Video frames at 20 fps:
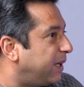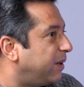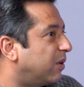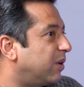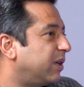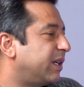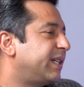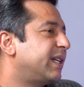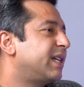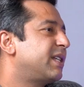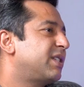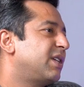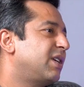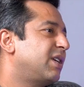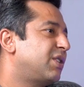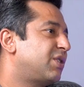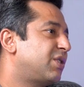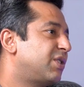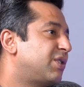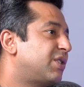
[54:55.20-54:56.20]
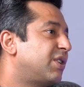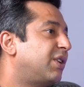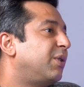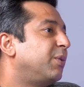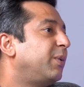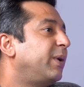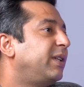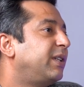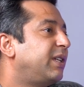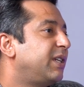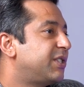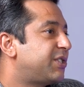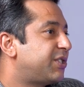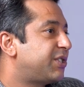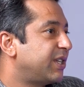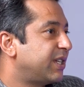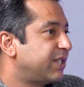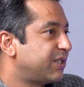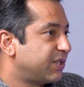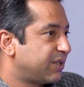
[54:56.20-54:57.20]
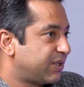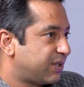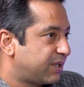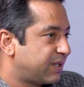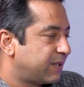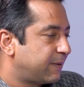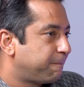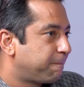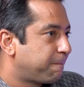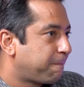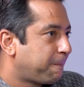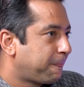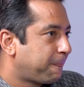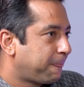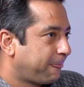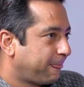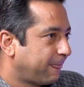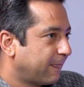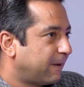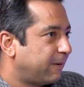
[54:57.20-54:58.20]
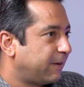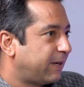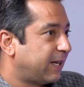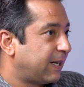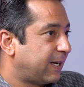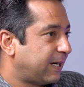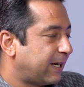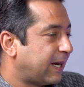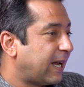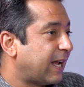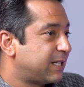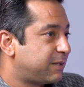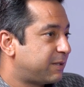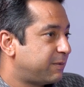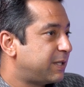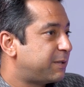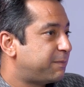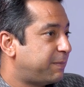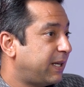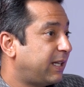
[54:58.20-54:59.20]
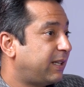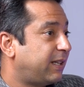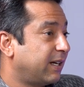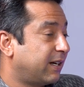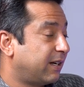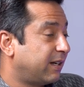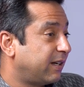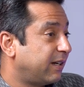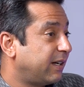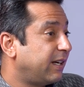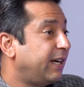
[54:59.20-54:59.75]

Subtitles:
organizations are doing these changes. Okay, and as we speak, they are